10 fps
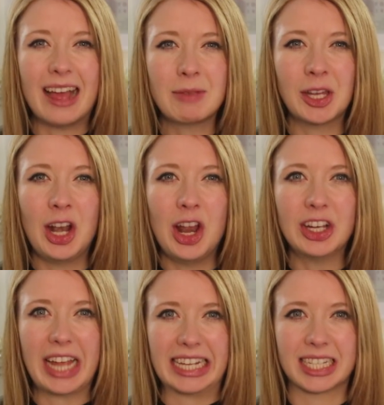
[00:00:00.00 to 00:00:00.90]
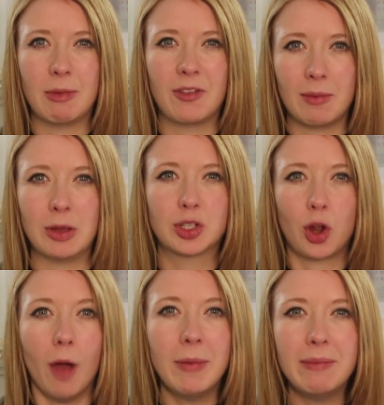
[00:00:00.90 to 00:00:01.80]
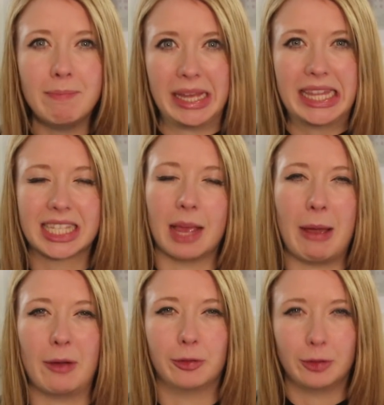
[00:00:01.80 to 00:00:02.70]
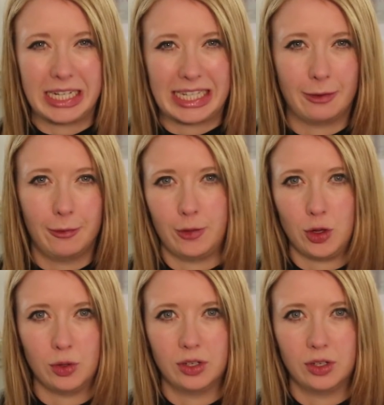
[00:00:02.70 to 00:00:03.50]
I'm going to look at some of the most common myths about freezing food.